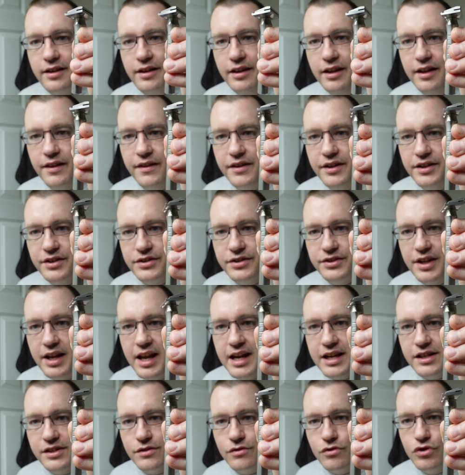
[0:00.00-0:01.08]
And this
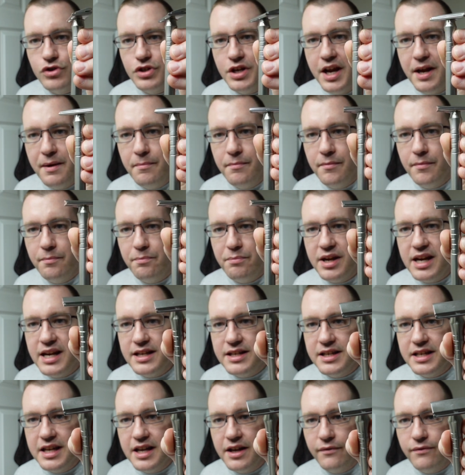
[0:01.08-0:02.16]
takes gem
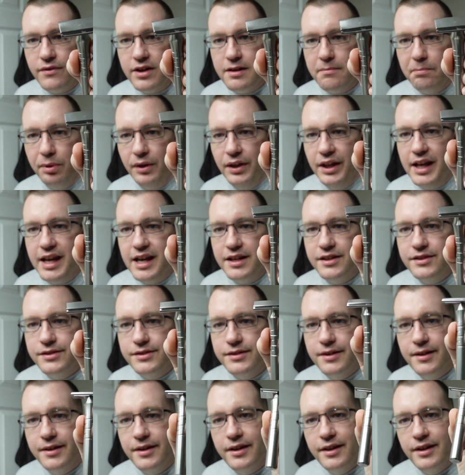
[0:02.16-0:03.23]
PTFE
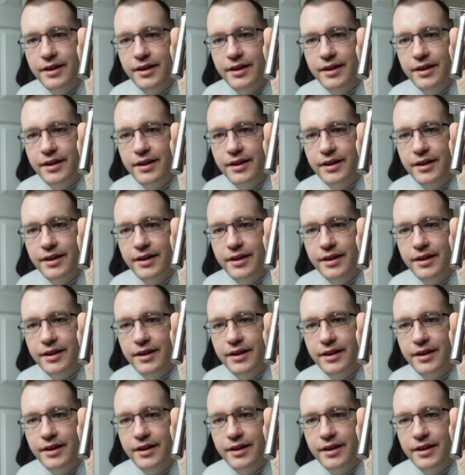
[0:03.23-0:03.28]
blades.